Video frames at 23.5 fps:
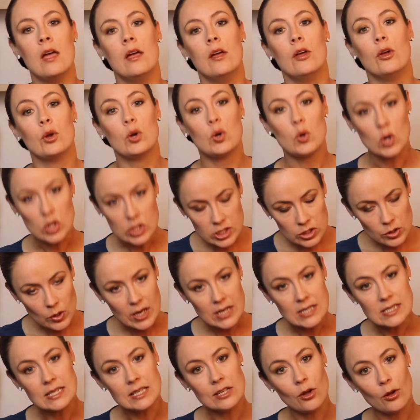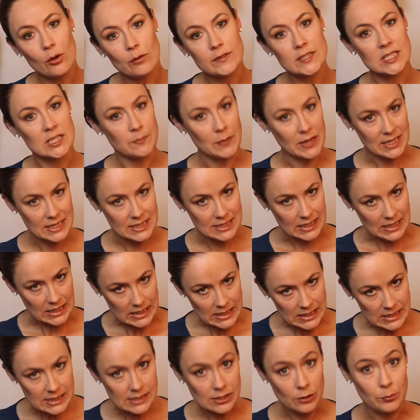Cross-grazing of
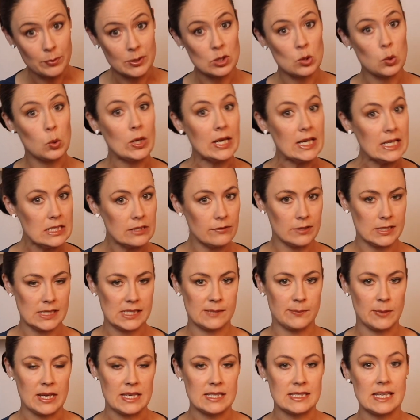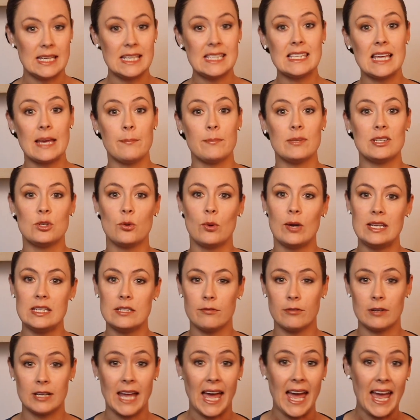species, so between different species and between
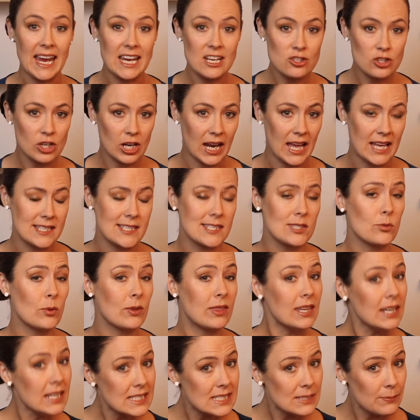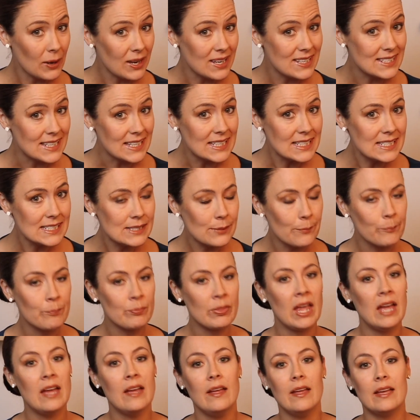different age classes within a species,
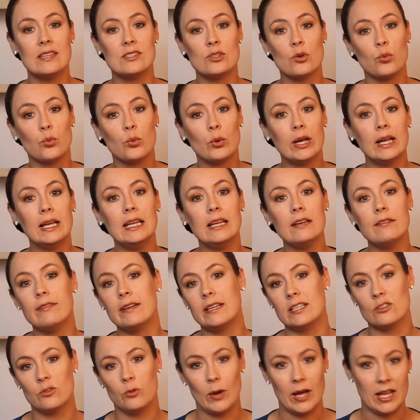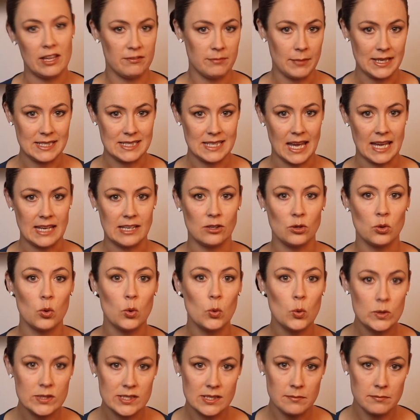is a really effective way of maintaining
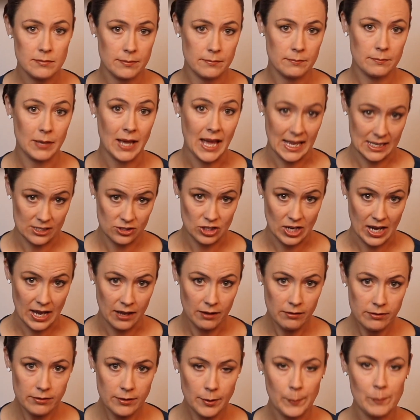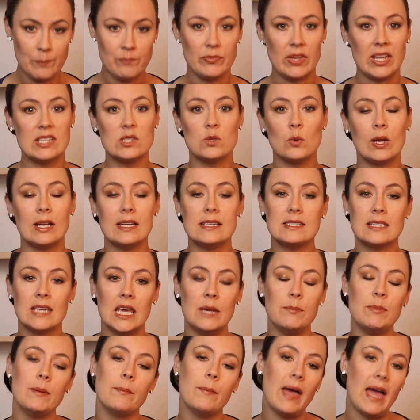awesome pasture health, as well as
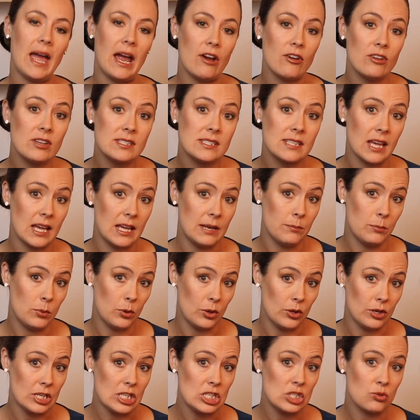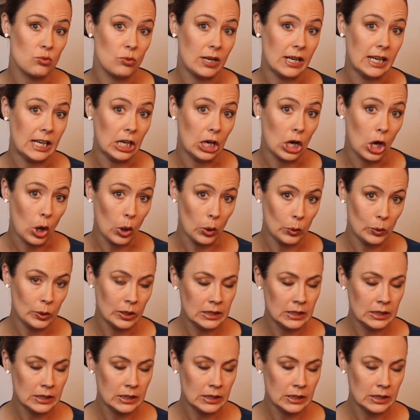keeping parasite burdens really low.